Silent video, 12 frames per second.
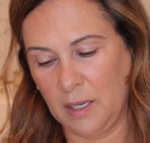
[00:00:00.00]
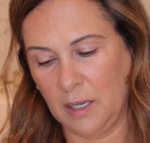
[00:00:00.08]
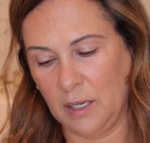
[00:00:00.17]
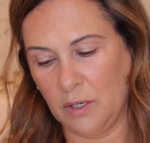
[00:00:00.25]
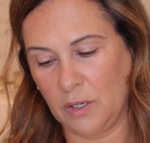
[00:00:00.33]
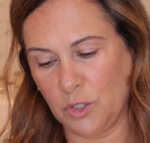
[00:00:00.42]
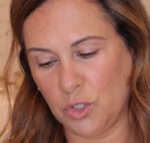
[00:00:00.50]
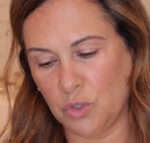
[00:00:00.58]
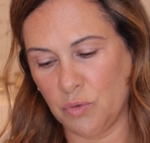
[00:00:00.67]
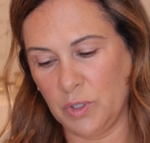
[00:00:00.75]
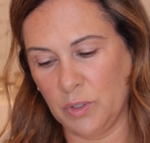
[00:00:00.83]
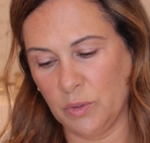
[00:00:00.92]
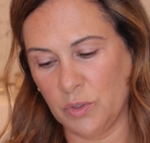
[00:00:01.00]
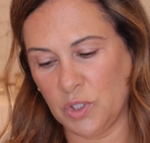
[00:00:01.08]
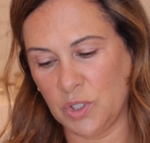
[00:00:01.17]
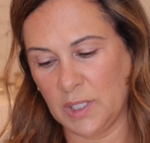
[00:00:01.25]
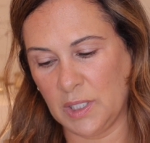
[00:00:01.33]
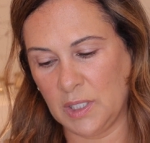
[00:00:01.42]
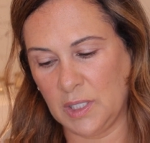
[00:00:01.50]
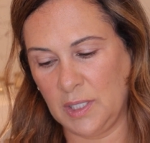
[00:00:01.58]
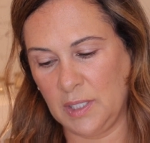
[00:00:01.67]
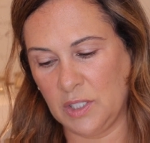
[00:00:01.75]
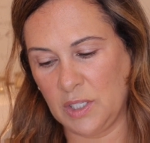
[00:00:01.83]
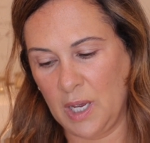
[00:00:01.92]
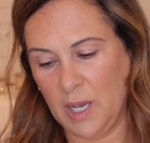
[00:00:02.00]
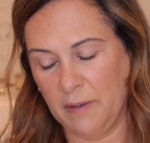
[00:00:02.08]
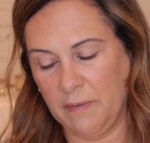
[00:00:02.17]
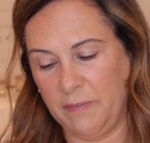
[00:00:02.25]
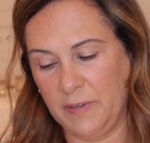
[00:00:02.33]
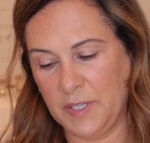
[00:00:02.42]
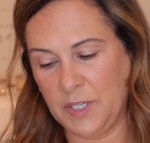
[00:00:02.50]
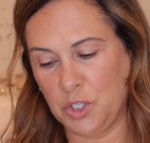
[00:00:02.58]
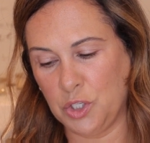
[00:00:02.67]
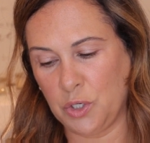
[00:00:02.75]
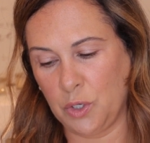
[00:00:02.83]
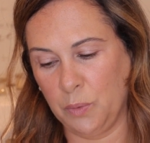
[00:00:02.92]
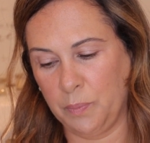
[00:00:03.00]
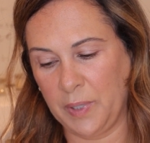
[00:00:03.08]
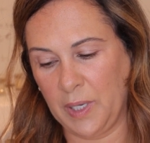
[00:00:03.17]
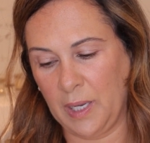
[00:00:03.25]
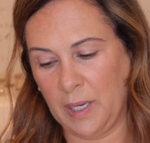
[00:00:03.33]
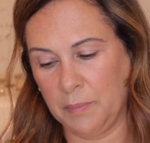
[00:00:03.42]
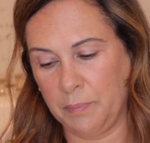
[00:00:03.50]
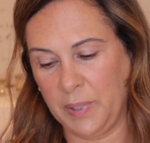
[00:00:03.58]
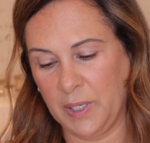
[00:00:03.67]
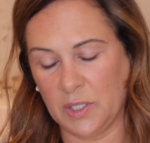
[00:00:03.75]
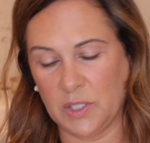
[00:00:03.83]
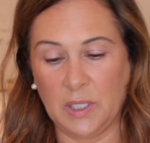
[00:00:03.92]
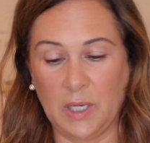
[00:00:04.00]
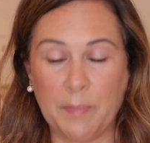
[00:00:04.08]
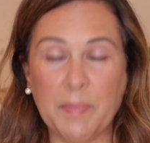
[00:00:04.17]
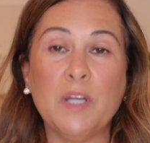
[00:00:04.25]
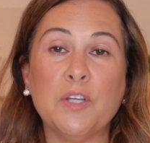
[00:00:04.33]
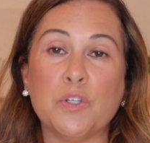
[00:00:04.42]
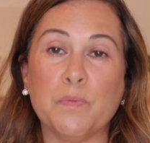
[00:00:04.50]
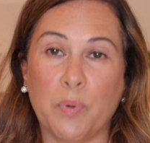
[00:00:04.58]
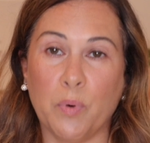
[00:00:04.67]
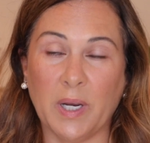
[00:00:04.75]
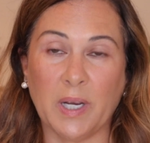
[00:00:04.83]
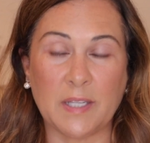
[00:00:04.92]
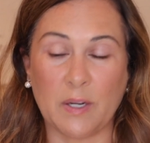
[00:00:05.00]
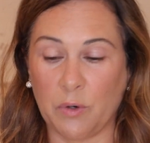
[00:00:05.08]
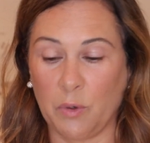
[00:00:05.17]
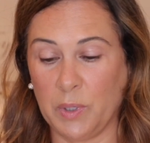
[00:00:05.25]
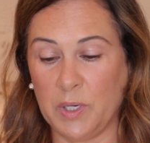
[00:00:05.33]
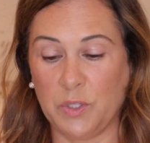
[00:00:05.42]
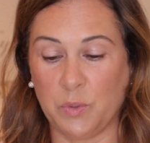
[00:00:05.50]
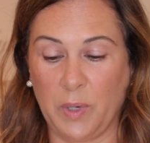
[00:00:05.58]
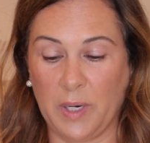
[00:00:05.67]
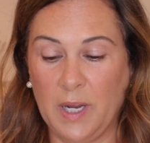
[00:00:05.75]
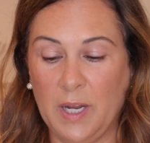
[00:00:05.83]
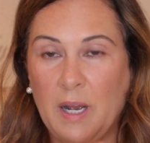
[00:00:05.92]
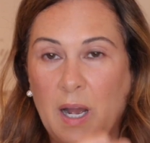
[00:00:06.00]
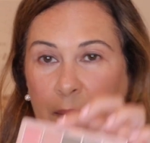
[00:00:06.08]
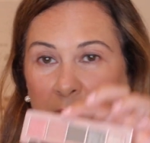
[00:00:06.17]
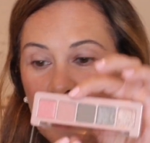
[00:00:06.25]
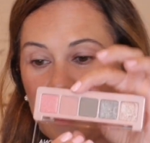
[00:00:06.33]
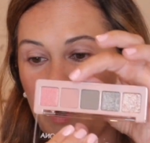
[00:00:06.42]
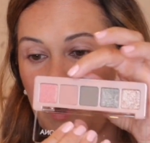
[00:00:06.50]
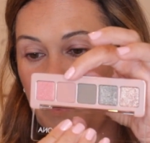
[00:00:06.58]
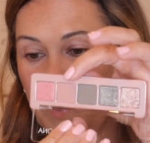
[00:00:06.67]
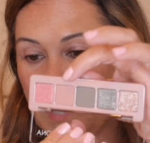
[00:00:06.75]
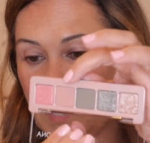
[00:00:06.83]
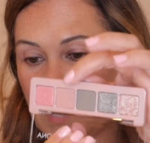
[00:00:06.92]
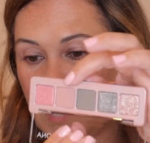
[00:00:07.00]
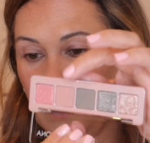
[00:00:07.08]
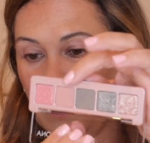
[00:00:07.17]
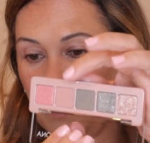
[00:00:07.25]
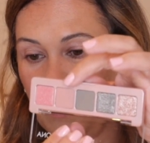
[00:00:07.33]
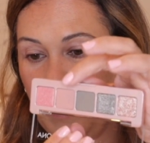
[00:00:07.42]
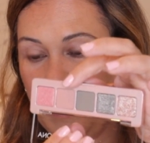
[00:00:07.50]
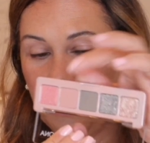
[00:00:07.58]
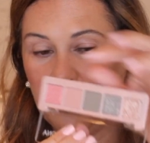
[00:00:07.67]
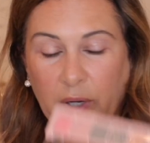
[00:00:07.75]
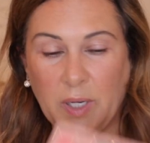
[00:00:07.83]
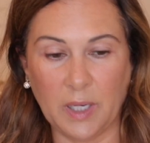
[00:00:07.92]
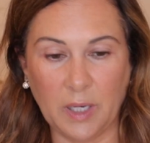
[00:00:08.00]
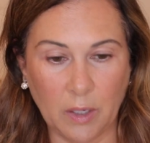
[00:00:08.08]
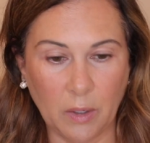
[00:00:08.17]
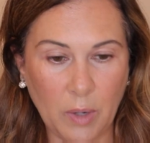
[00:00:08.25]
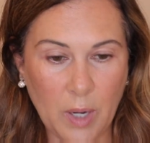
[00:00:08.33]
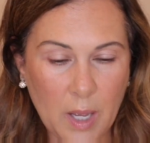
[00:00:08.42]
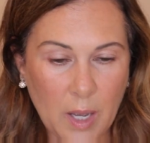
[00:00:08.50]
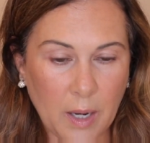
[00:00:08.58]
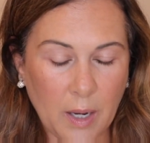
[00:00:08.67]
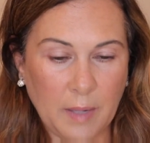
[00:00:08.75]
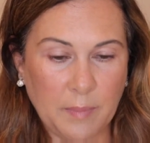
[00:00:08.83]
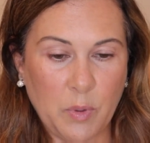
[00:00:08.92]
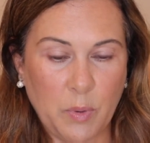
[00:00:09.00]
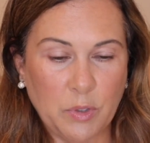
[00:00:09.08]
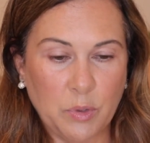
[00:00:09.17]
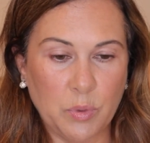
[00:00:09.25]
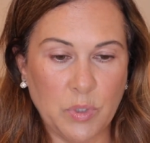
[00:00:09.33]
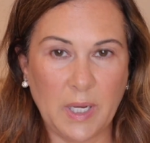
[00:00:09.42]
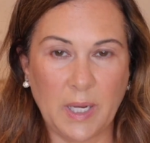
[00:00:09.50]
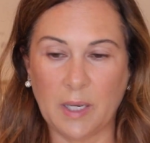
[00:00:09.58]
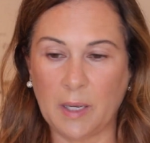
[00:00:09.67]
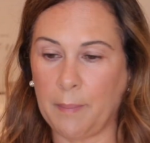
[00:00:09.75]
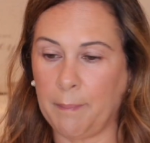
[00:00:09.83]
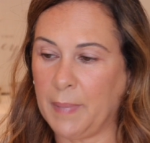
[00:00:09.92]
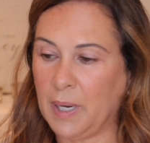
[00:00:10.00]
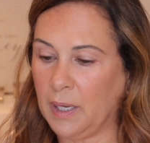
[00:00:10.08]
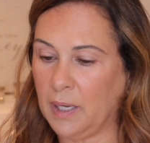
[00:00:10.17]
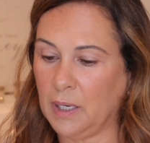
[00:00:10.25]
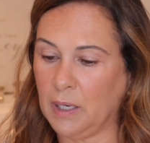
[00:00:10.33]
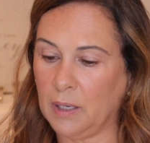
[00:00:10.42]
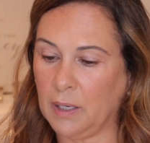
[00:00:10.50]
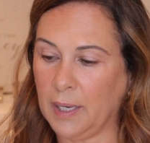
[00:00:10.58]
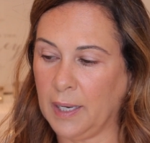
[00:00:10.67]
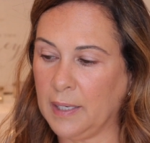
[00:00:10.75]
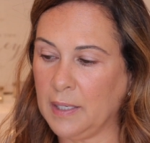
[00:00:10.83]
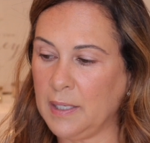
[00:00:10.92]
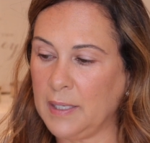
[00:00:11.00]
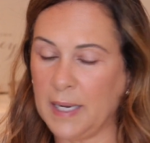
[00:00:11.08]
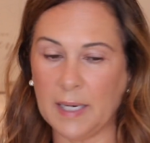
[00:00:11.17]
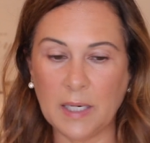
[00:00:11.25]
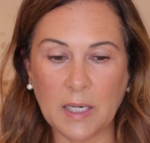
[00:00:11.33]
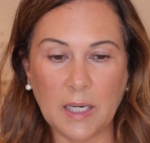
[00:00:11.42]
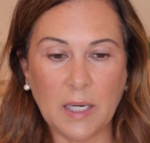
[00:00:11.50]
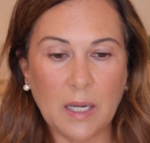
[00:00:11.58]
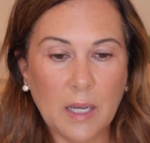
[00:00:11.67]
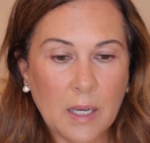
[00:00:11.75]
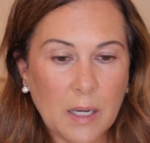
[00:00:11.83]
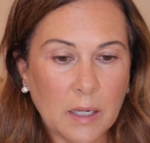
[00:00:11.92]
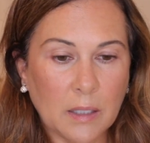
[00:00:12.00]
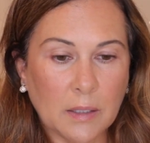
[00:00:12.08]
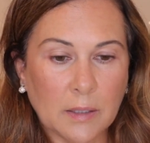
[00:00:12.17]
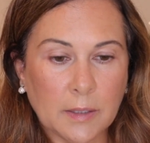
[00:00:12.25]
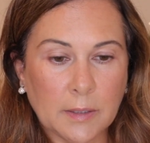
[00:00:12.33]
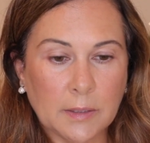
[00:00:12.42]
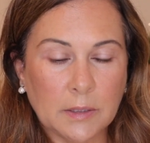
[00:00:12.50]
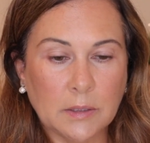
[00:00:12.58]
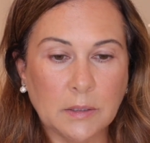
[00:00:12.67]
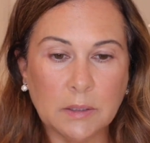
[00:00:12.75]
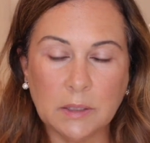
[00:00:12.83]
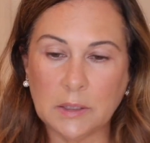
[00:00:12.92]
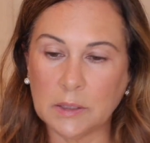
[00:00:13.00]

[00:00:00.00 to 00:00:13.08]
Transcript: Industrial, 60s, Vintage Taupe, and Pixie. I'm going to just point because I don't know what is what. I'm going to start off with this color right over here. I'm going to take my handy-dandy, the